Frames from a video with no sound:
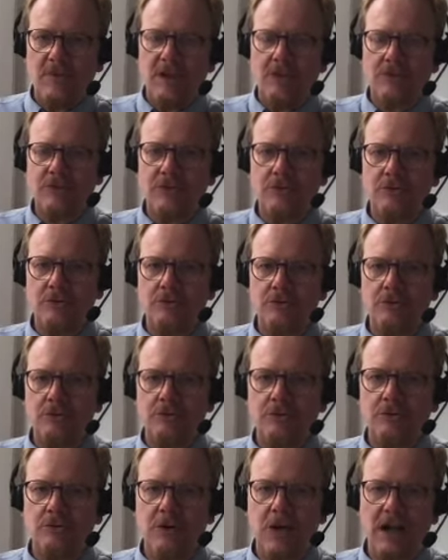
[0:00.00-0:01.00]

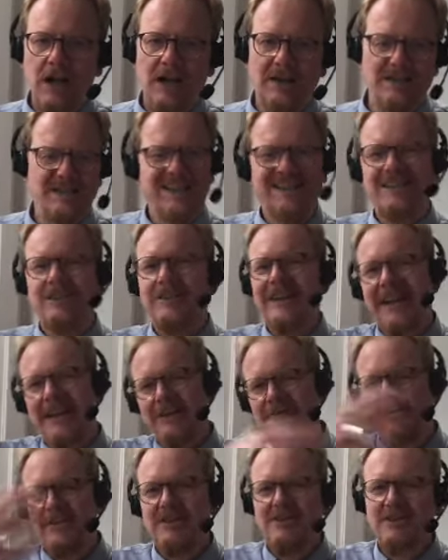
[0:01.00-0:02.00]
to articulate
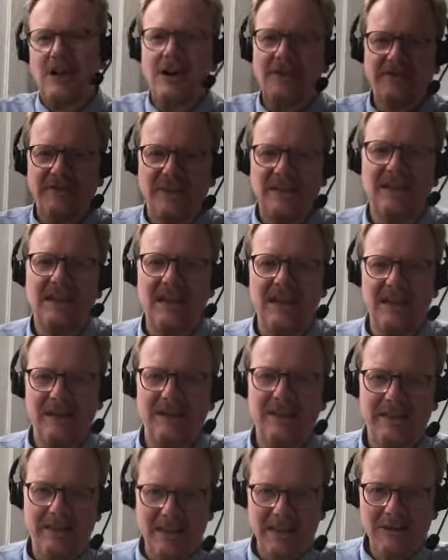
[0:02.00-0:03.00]
philosophical
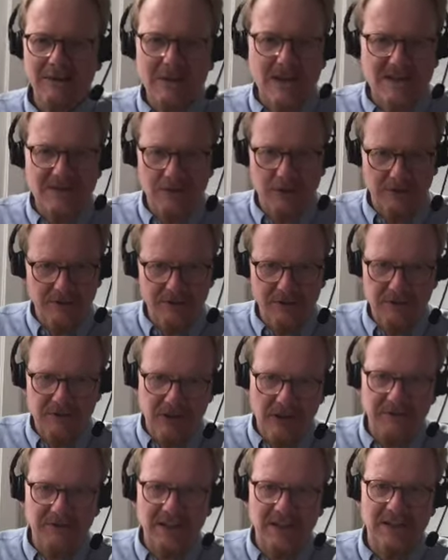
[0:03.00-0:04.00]
theories or
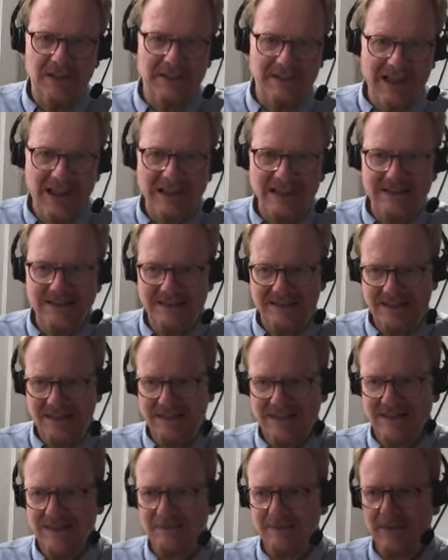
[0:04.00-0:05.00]
philosophical
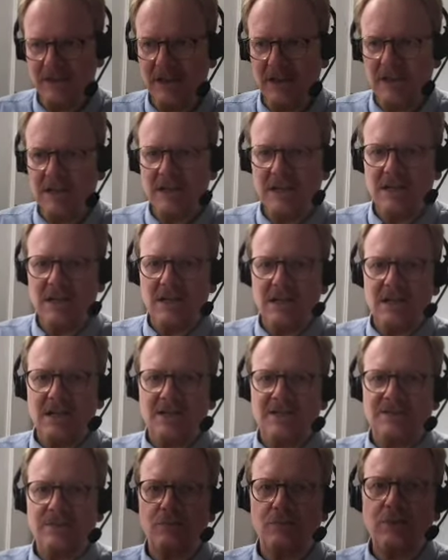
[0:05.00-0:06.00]
analyses.
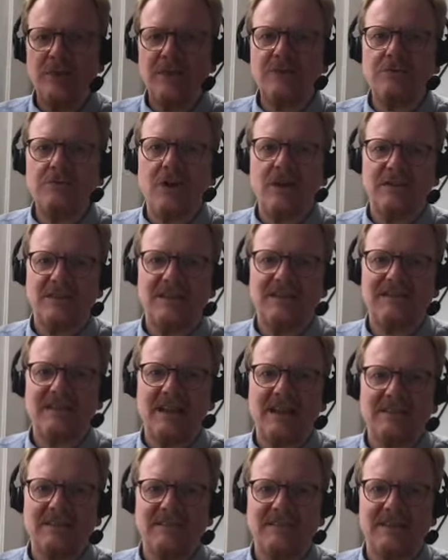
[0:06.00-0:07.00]
So we do not
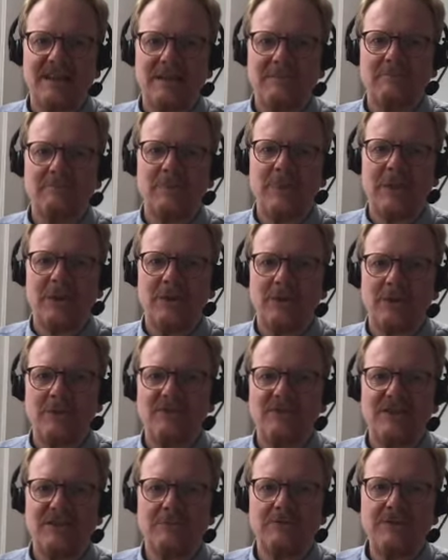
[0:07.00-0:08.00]
discuss them
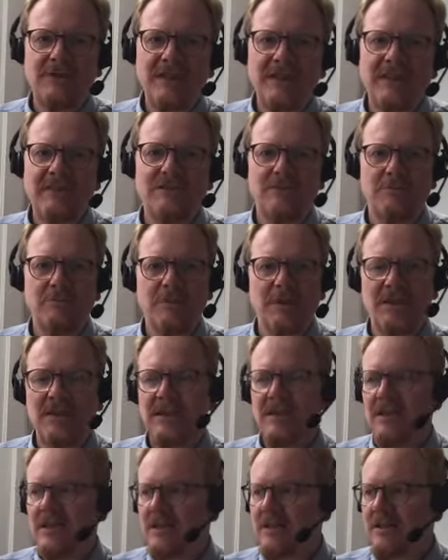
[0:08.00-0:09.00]
because you need
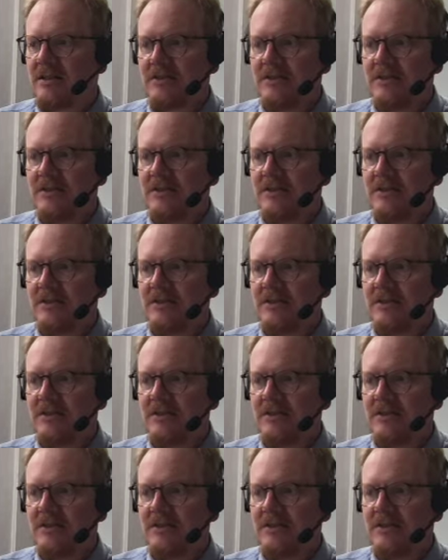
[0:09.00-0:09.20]
to